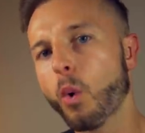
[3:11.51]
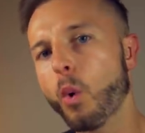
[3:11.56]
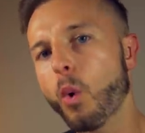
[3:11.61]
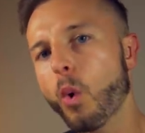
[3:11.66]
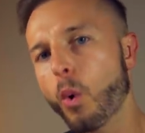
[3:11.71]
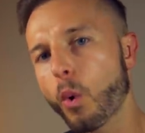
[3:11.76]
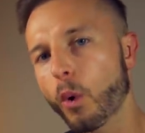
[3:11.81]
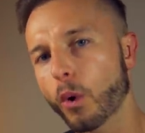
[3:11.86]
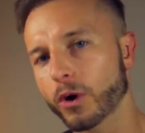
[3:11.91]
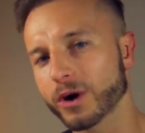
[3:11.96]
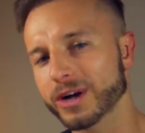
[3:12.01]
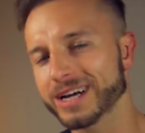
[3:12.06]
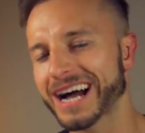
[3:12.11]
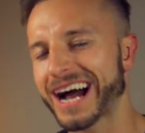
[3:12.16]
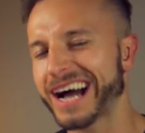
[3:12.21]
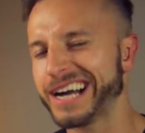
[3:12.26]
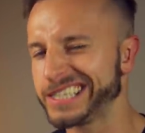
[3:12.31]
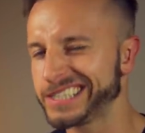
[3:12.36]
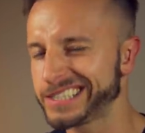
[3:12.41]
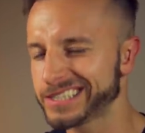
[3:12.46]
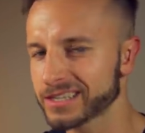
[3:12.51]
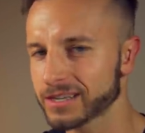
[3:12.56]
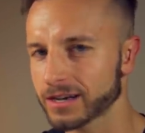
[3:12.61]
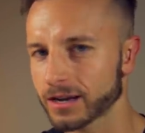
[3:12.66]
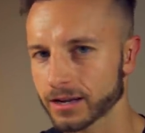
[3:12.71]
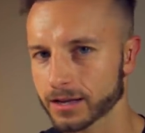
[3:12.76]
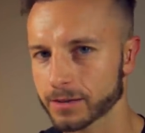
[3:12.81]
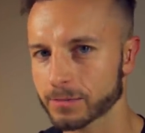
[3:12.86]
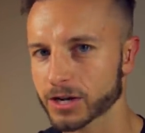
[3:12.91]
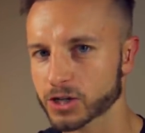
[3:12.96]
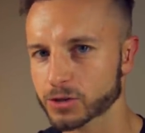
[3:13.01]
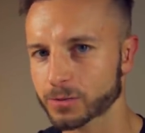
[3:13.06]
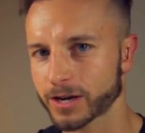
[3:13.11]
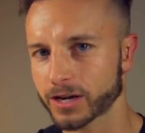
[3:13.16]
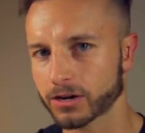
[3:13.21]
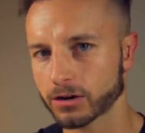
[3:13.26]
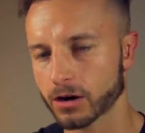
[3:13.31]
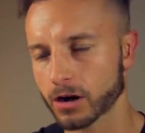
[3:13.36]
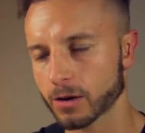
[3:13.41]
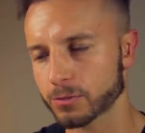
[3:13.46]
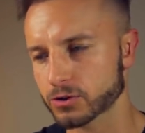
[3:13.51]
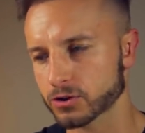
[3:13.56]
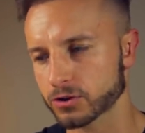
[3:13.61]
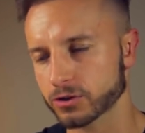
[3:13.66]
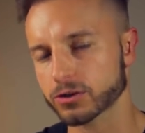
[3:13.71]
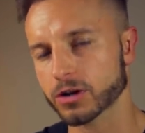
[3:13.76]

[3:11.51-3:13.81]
or ideally much better option,